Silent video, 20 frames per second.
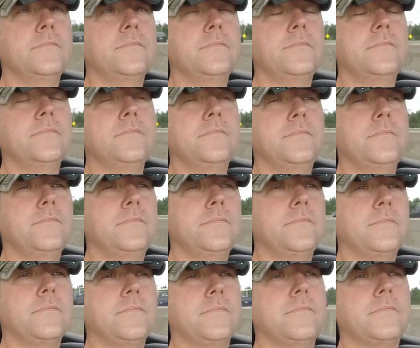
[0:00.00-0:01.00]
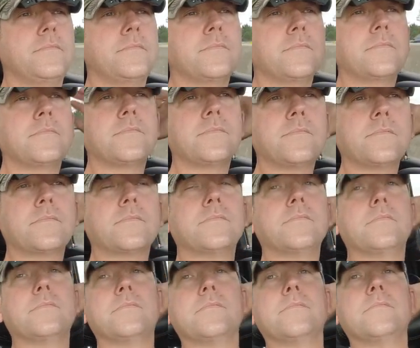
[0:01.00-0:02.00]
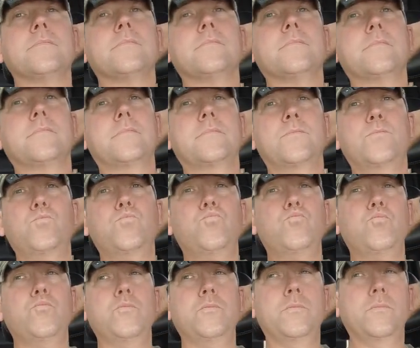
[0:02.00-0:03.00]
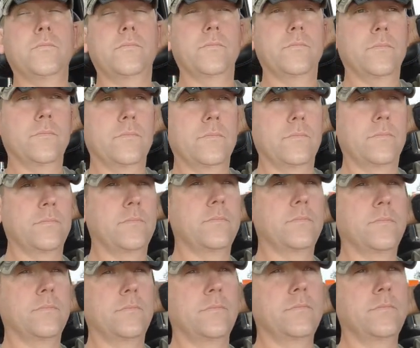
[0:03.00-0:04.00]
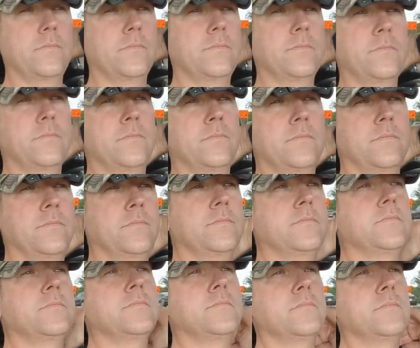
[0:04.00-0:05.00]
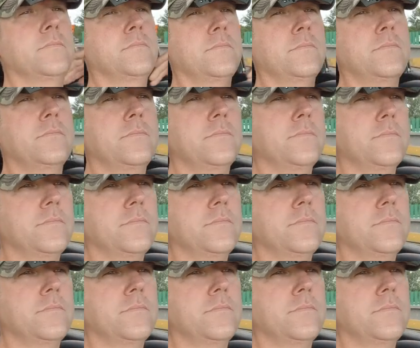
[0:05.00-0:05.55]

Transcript: Nobody speaks.